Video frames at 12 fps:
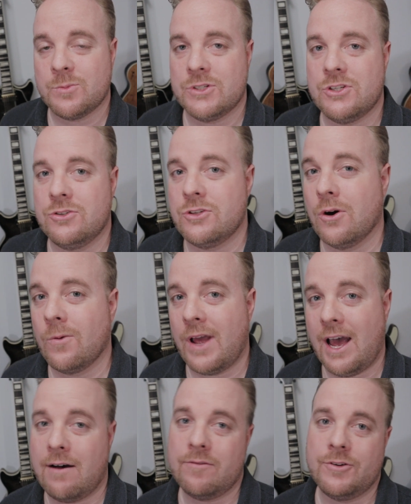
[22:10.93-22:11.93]
but you don't
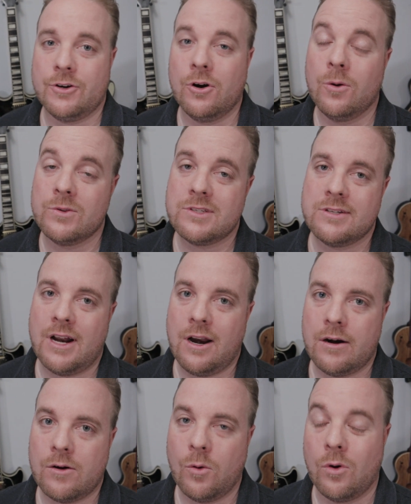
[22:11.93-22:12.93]
have your own
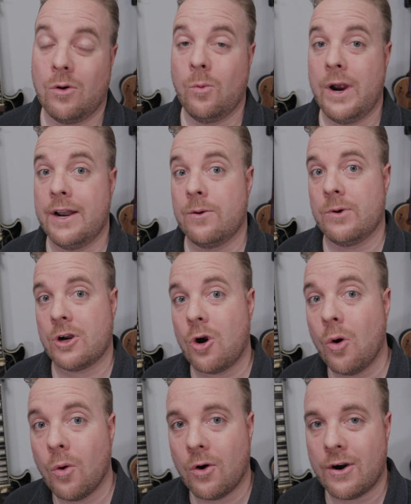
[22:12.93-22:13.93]
snare or a way to
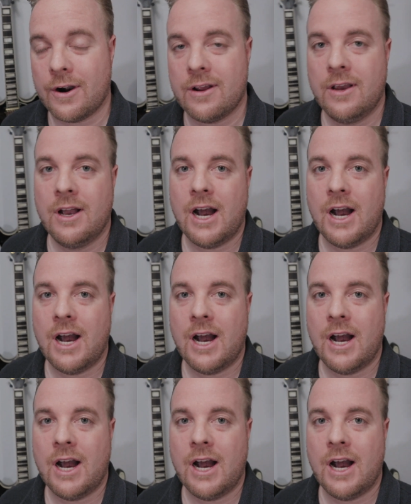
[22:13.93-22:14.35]
record,